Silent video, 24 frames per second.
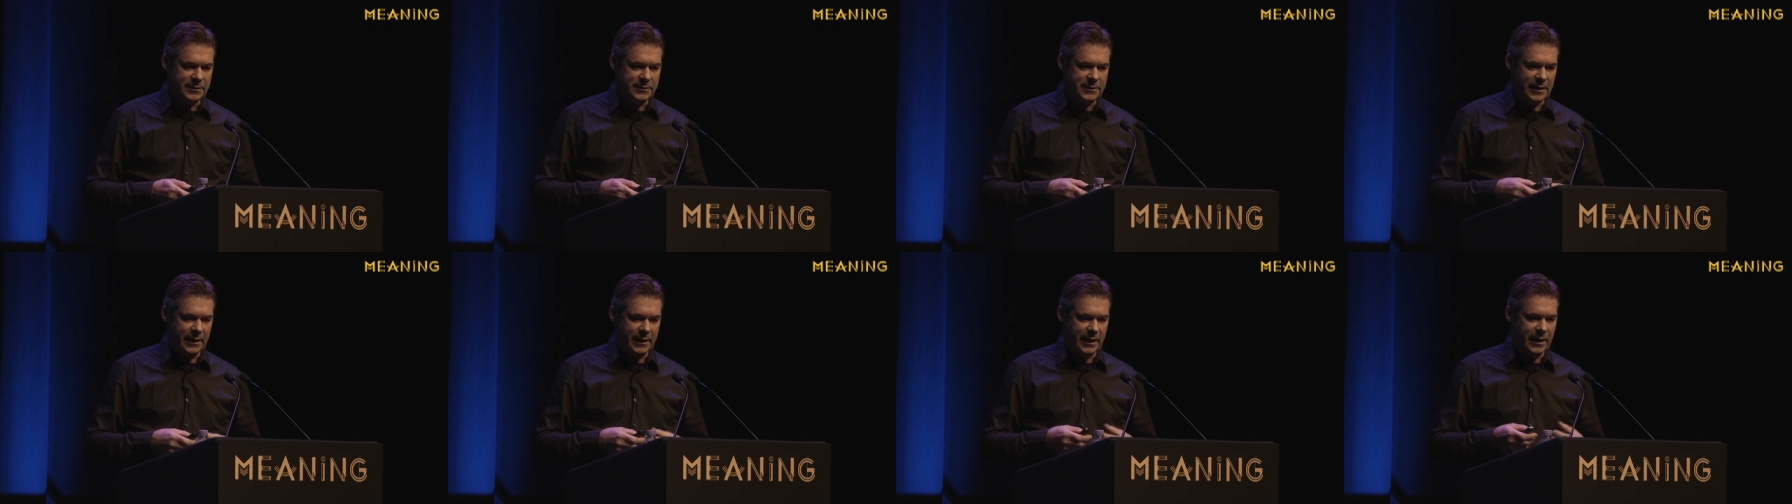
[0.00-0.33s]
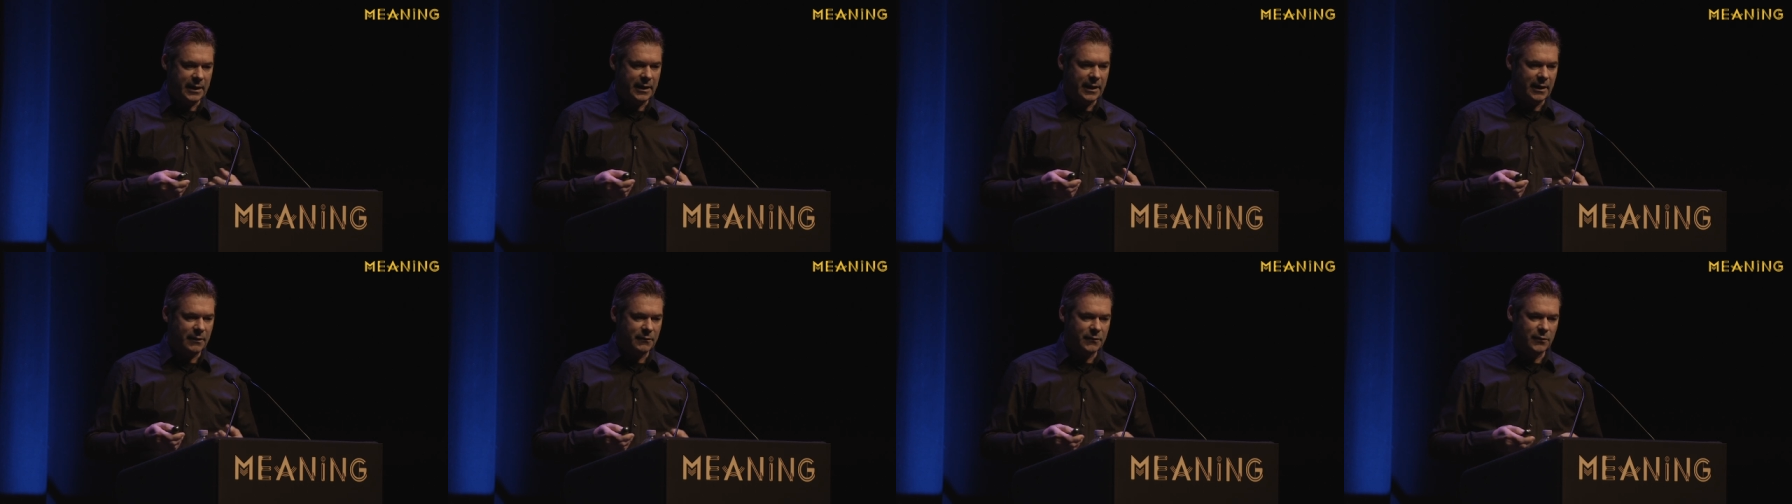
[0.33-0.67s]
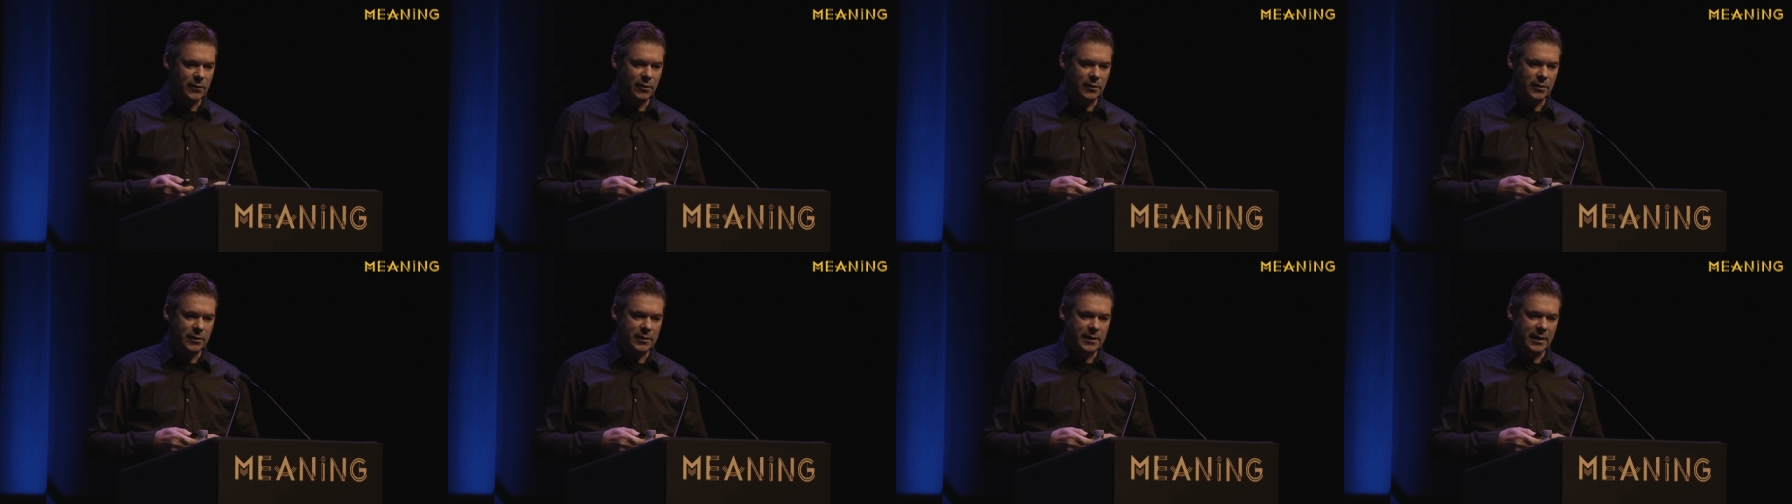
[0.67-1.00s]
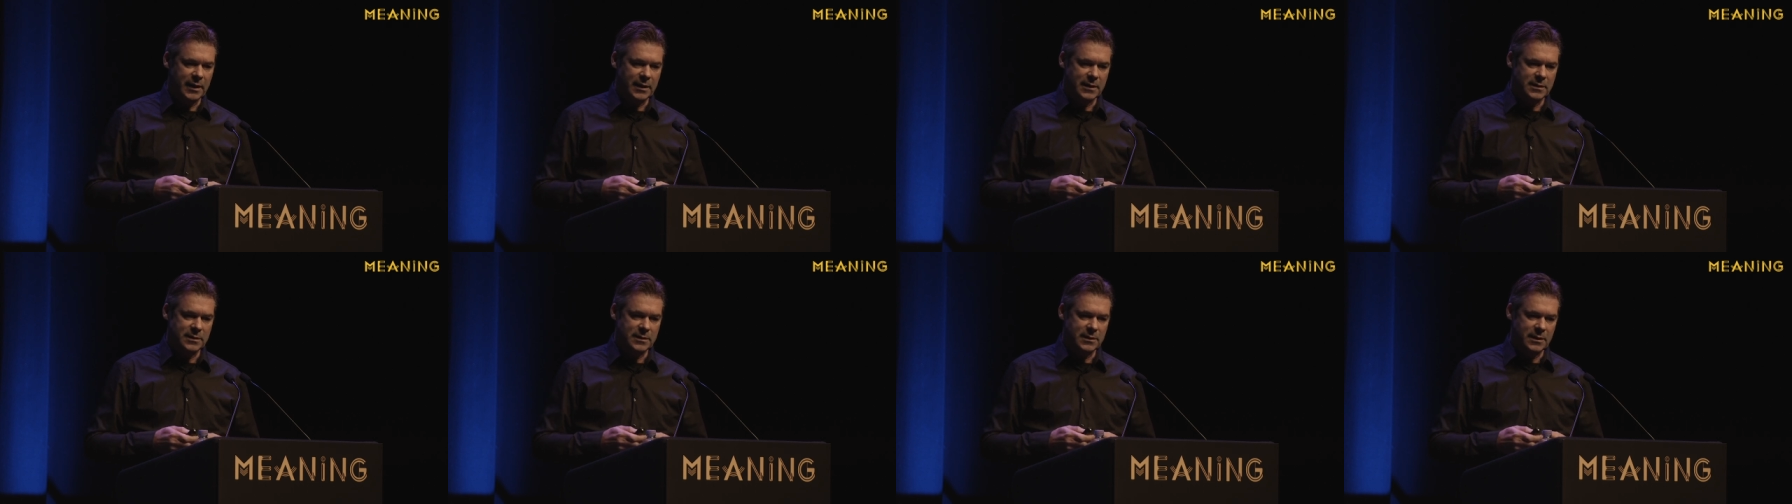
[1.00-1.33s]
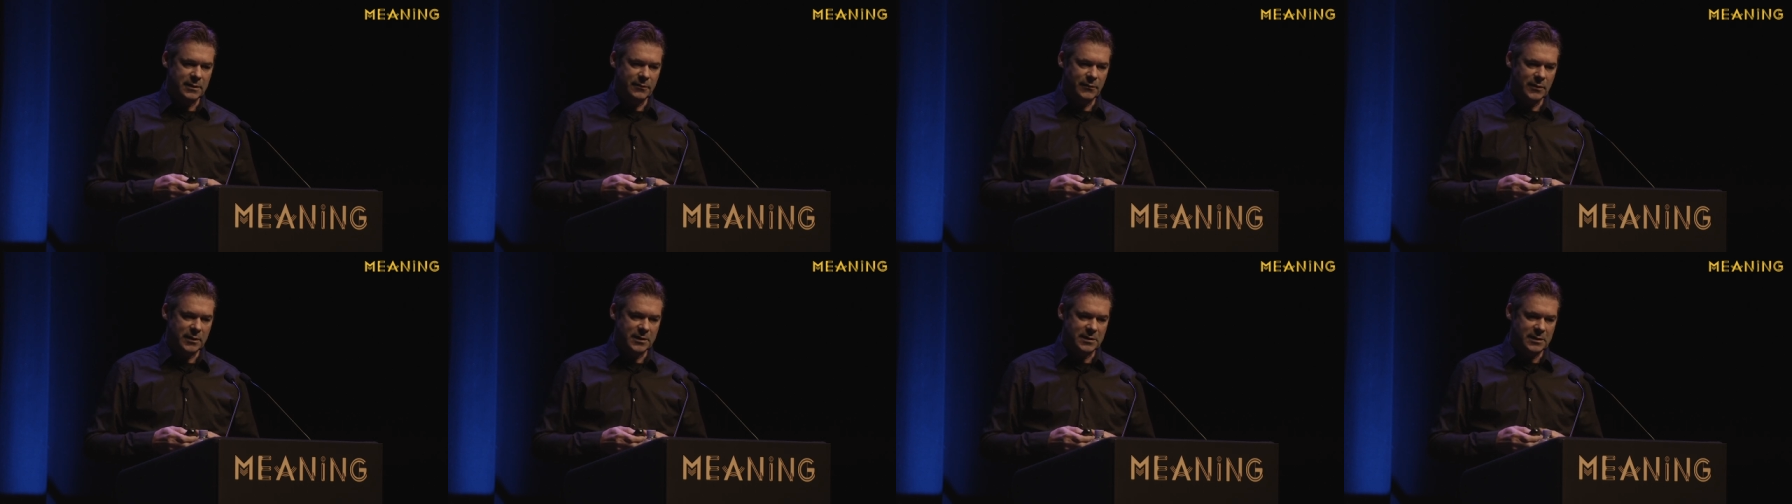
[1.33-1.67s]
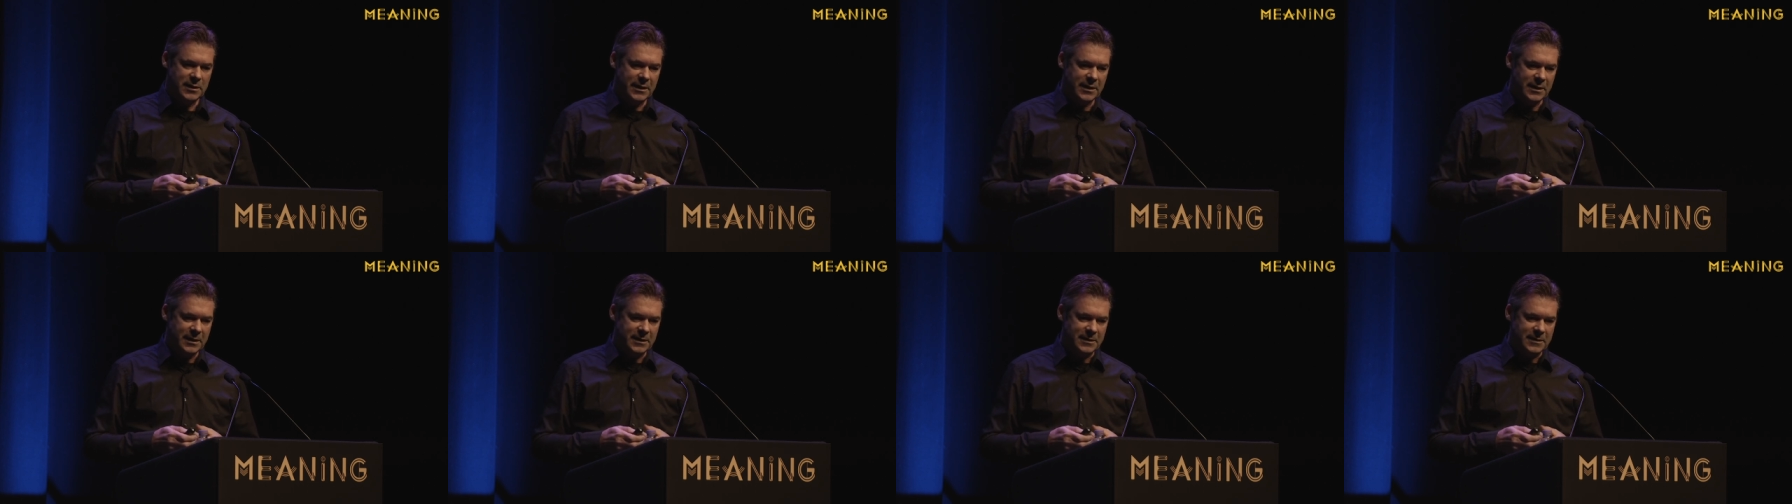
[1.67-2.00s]
taking care for all the things what's
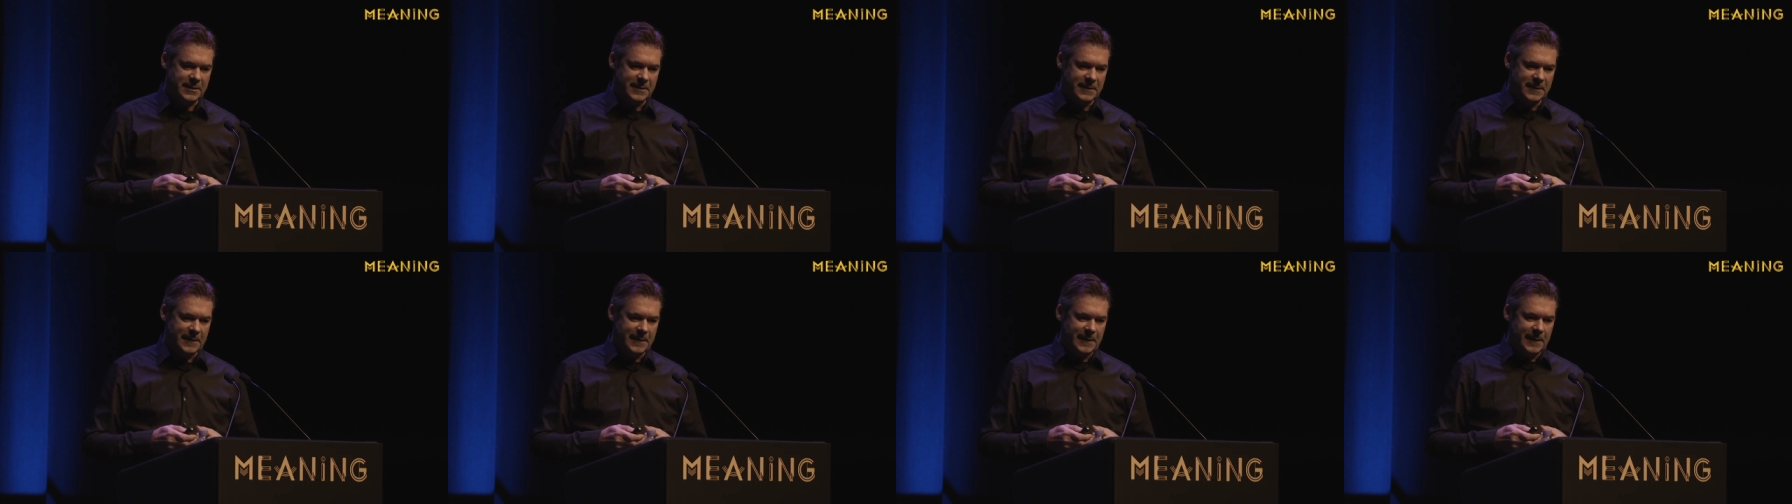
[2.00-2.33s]
needed.